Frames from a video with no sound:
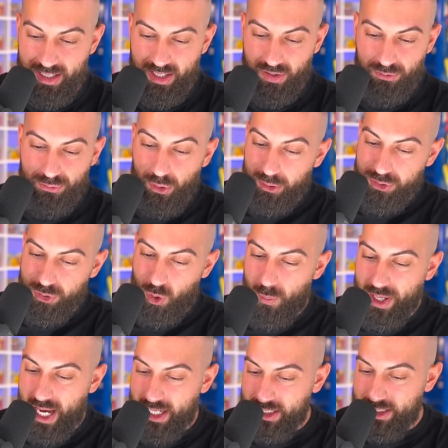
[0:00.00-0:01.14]
Another Voltorb.
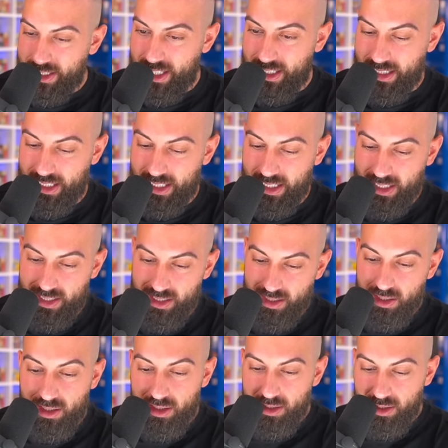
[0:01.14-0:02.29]
We got a Diglett.
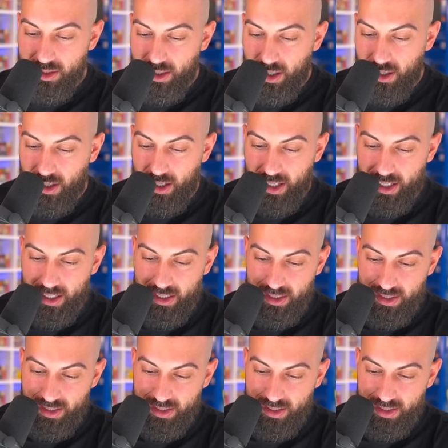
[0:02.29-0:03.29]
All right.